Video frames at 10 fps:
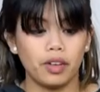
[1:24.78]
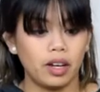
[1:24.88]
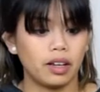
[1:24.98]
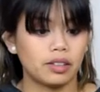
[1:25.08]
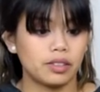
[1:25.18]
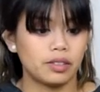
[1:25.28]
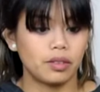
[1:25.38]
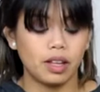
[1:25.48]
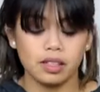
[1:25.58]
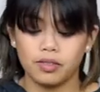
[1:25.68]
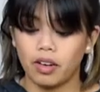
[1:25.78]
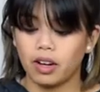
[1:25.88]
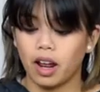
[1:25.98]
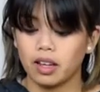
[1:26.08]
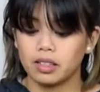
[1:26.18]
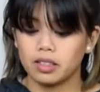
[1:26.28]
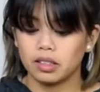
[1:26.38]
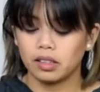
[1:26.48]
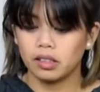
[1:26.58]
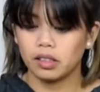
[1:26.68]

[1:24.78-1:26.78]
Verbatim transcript: Phoenix. Oh, that's very nice.